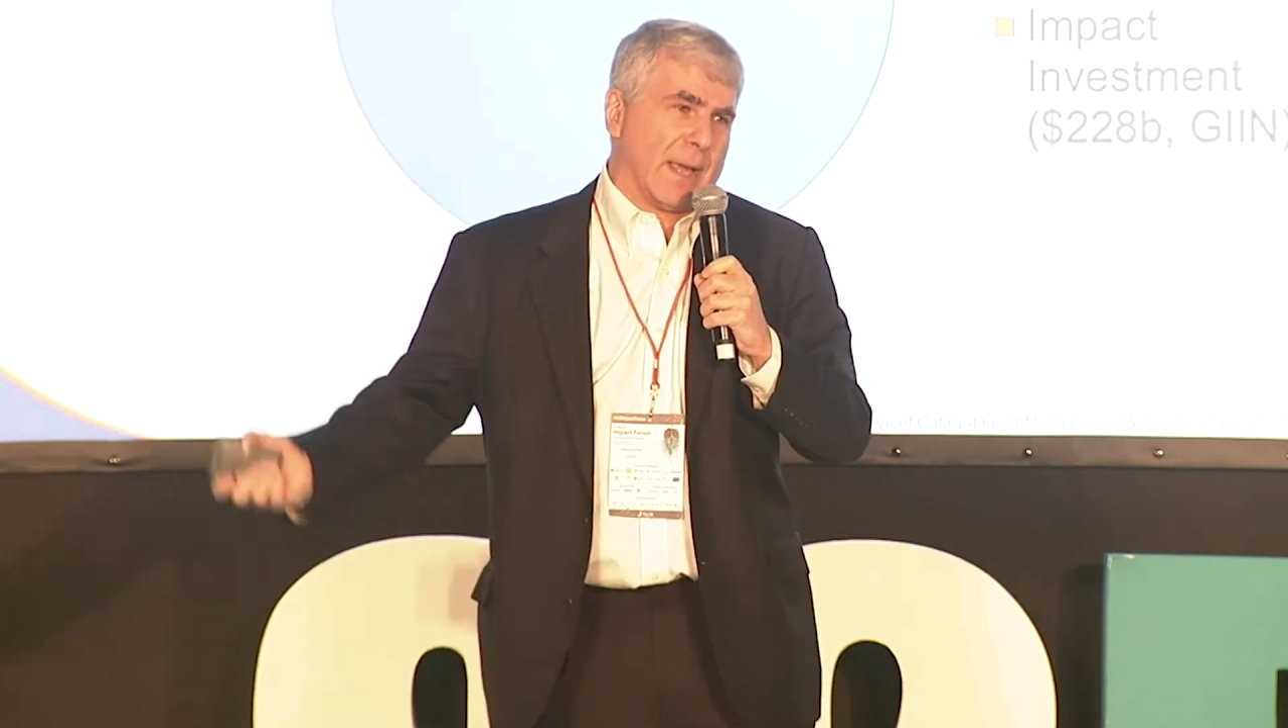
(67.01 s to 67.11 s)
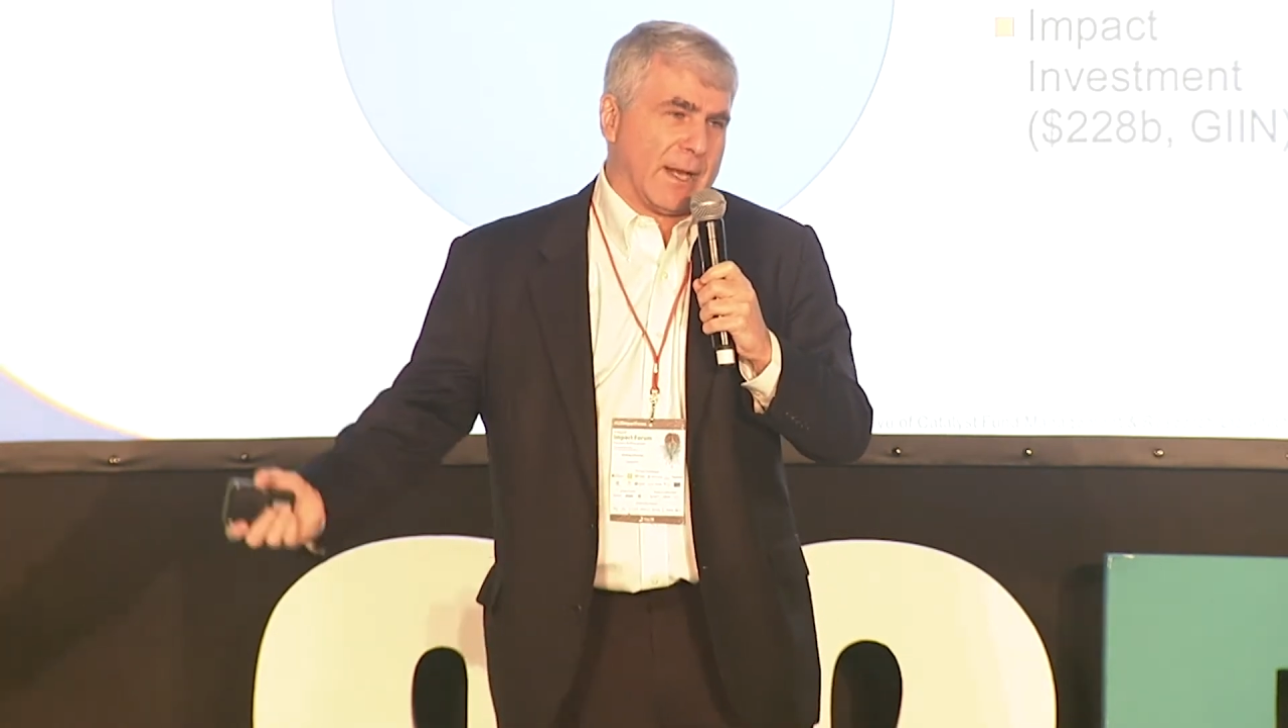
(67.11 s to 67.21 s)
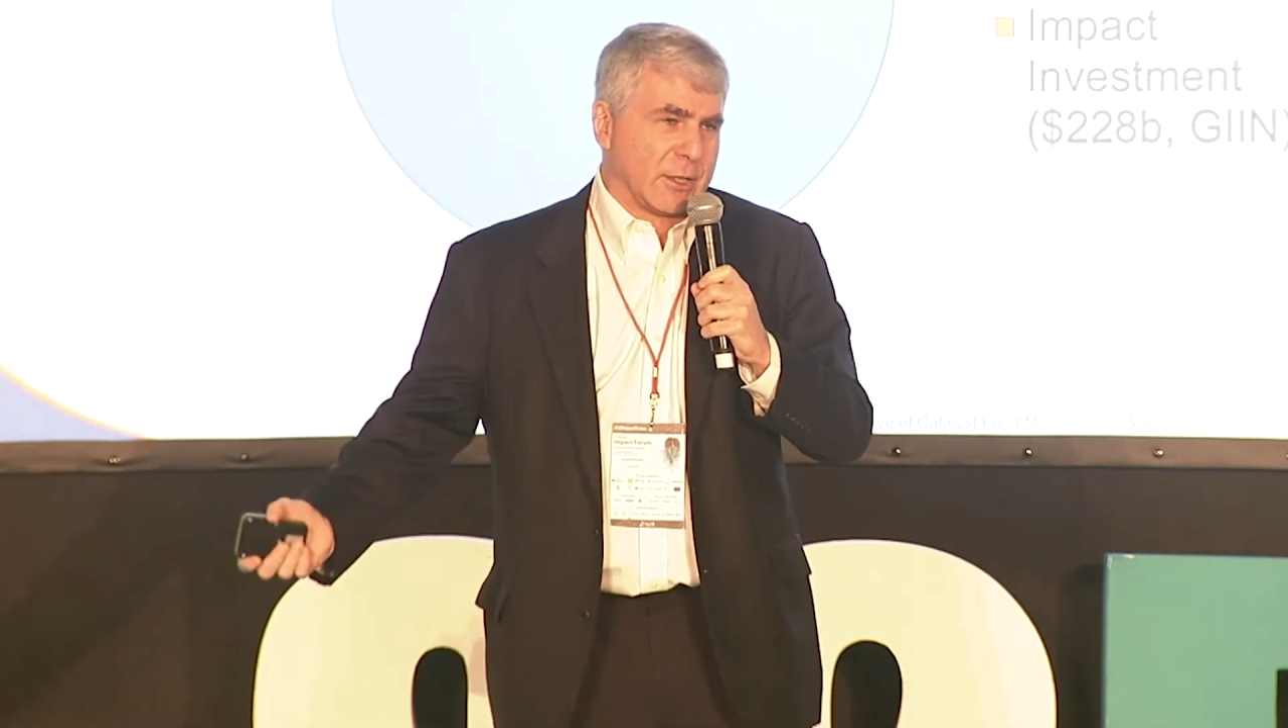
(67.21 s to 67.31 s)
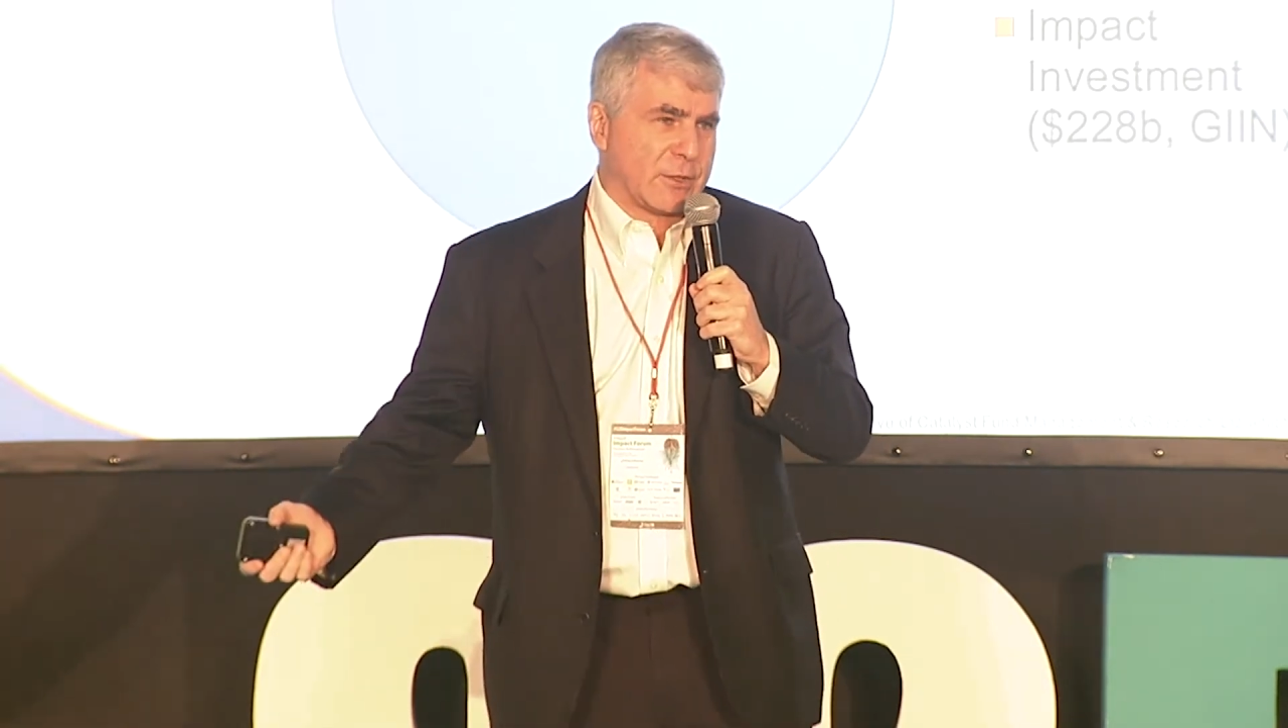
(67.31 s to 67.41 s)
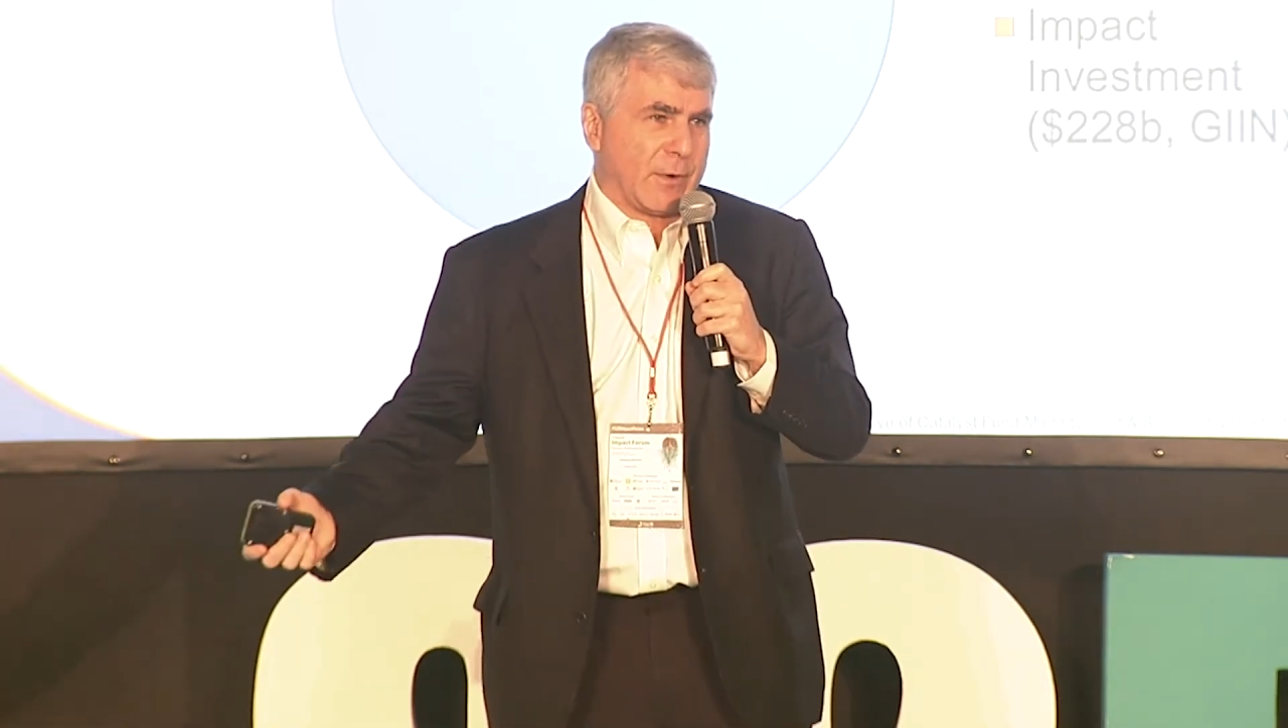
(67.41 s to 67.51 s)

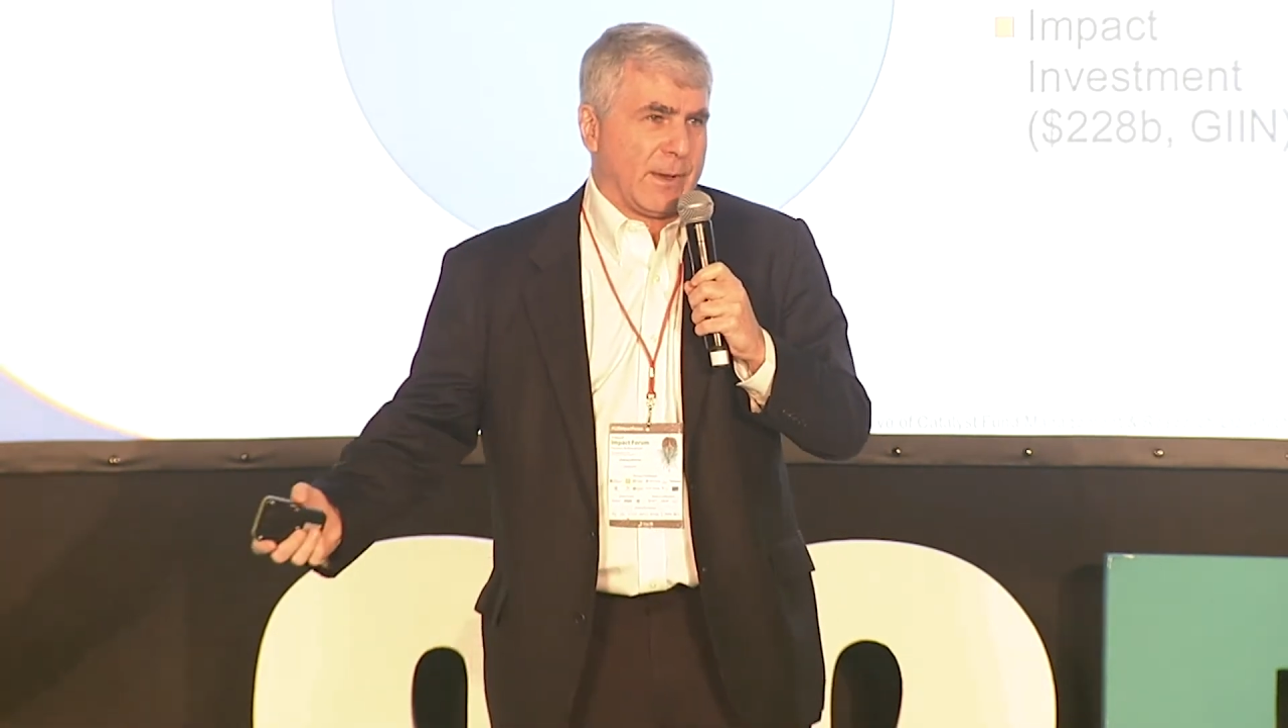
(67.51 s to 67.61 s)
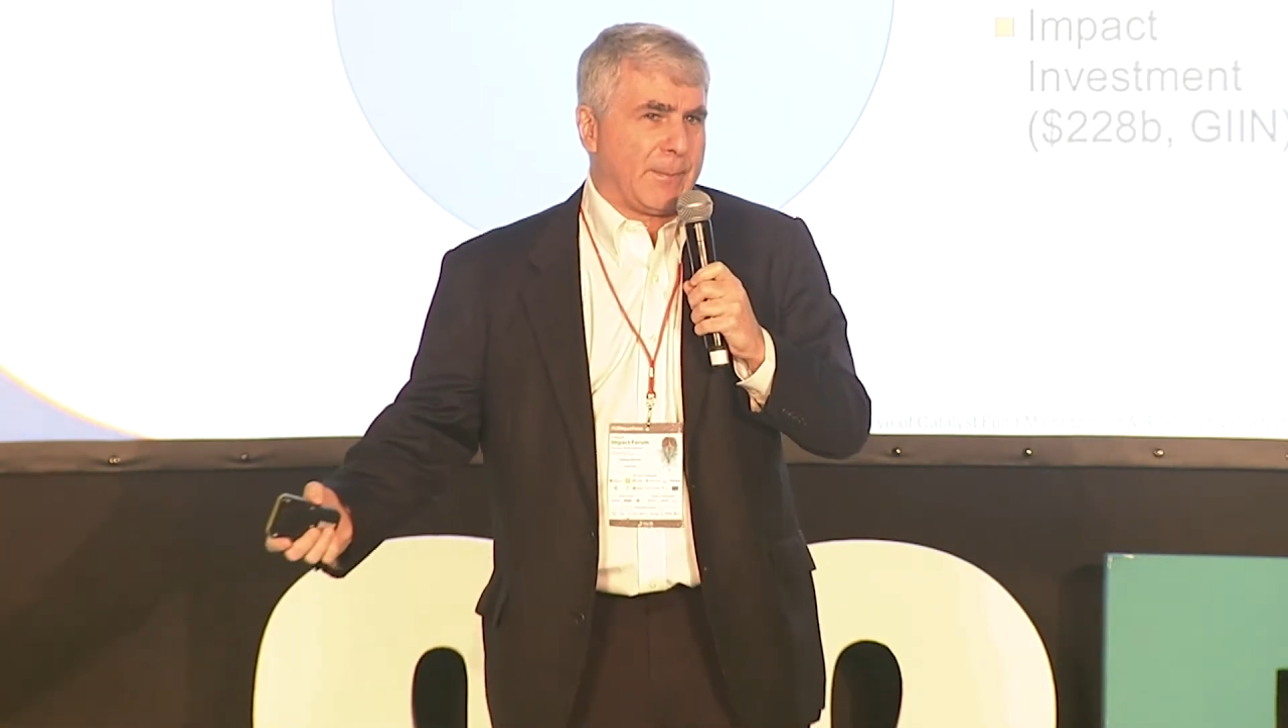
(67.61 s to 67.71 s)
managed for